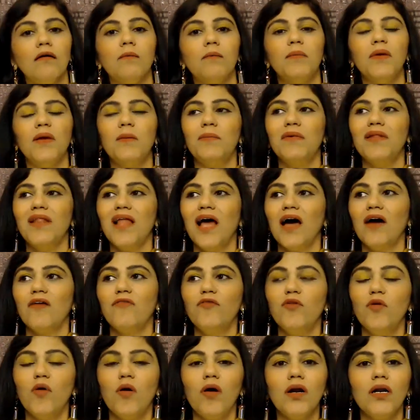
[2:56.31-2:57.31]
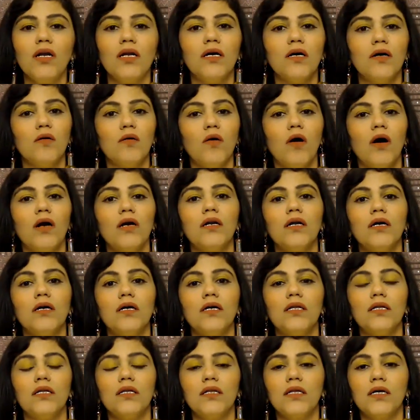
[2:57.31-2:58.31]
people have not got
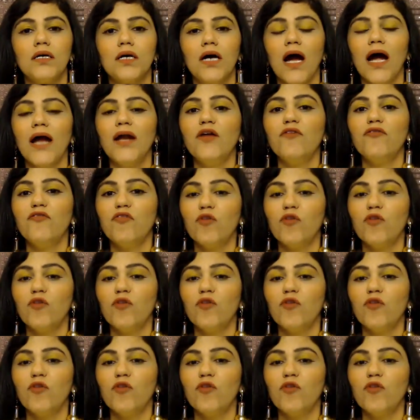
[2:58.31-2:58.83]
the kind of